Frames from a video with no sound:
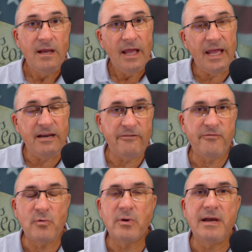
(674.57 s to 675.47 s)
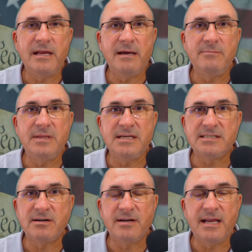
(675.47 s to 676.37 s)
And at 4 a.m., they
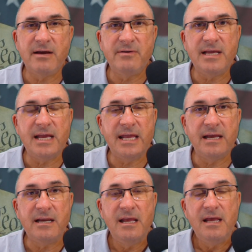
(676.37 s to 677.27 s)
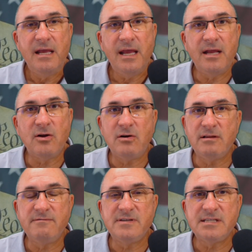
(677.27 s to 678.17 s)
started counting again. And
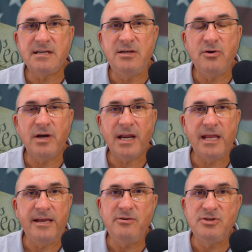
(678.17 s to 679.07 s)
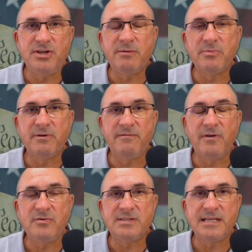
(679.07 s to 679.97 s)
all of a sudden, you got a huge number of
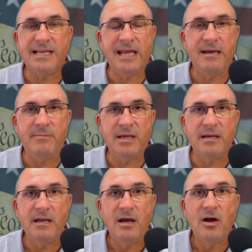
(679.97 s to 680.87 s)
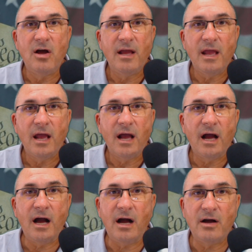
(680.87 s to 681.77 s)
votes that came in
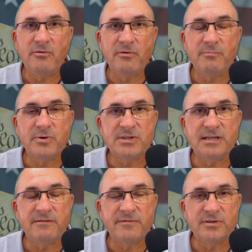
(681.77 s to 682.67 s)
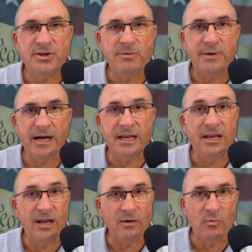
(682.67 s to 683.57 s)
100% for Joe
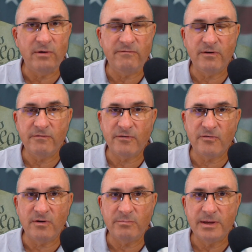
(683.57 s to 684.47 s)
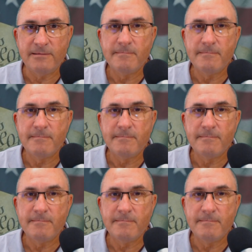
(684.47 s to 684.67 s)
Biden, not one vote for Trump.